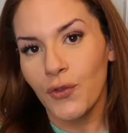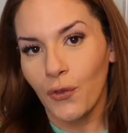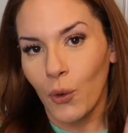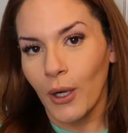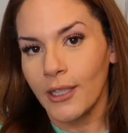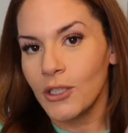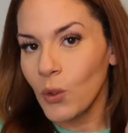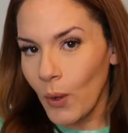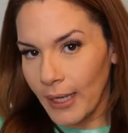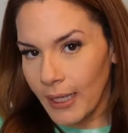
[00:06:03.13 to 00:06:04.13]
for
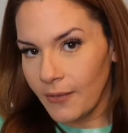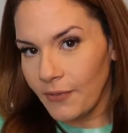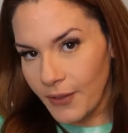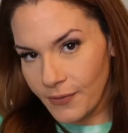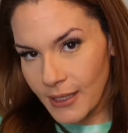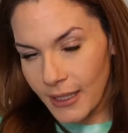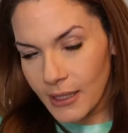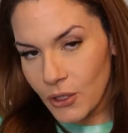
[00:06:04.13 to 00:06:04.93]
$2,050,